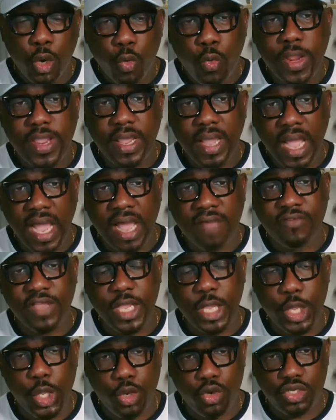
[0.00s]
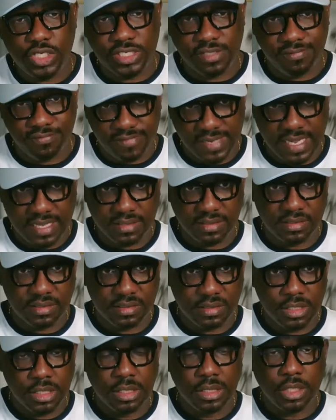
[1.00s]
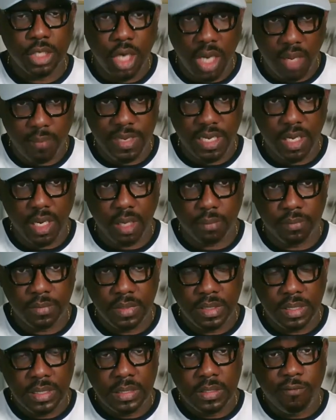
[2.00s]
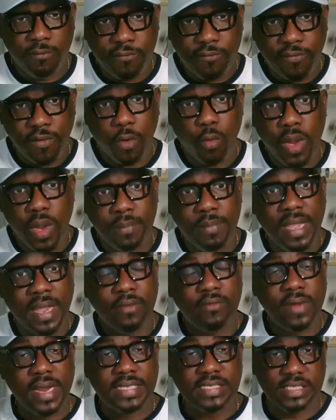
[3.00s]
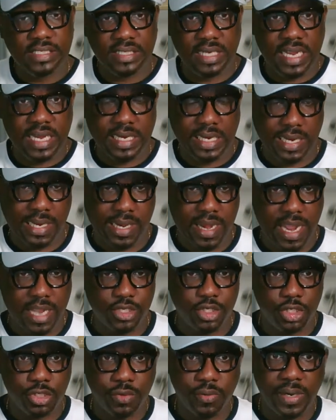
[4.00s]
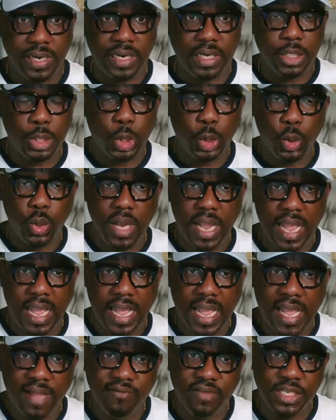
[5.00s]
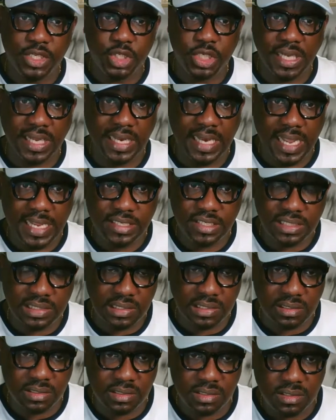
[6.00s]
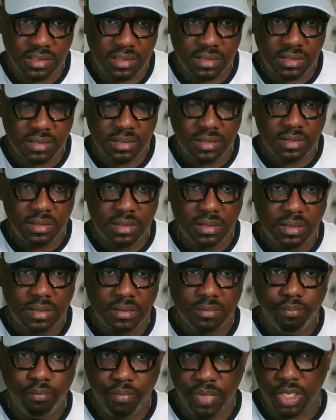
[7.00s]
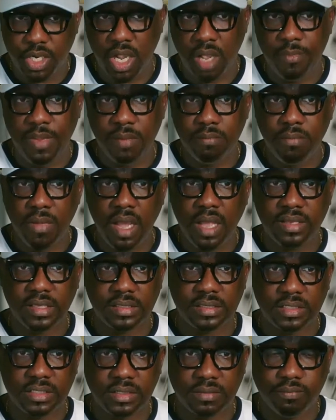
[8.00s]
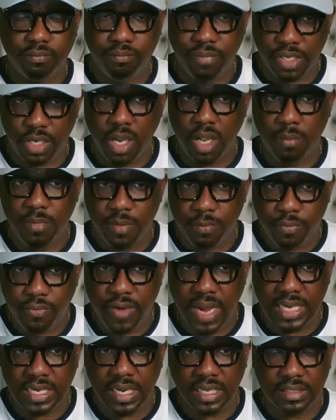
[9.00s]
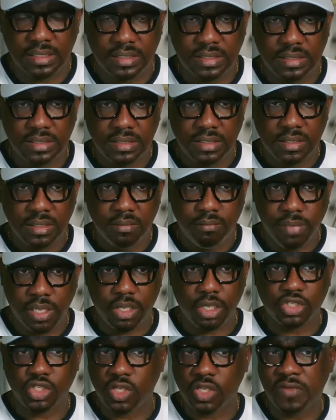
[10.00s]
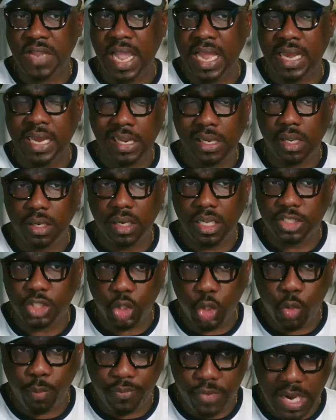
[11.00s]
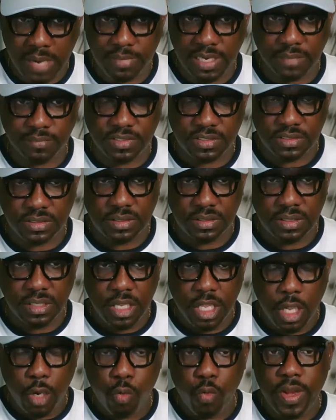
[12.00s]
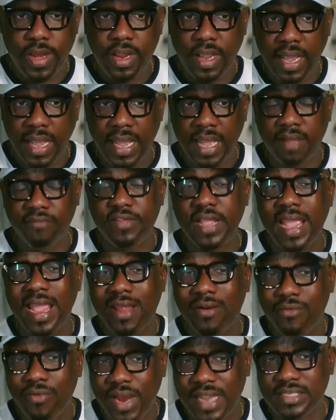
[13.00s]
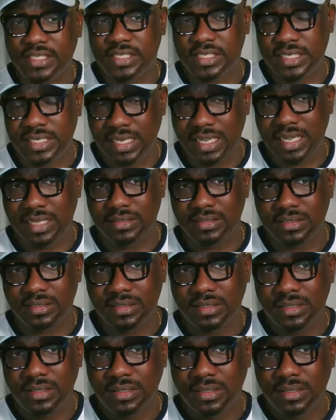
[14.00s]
we have a huge event coming up for women resident in Nigeria who are having challenges becoming mothers, becoming pregnant because of gynecological problems. We have a resident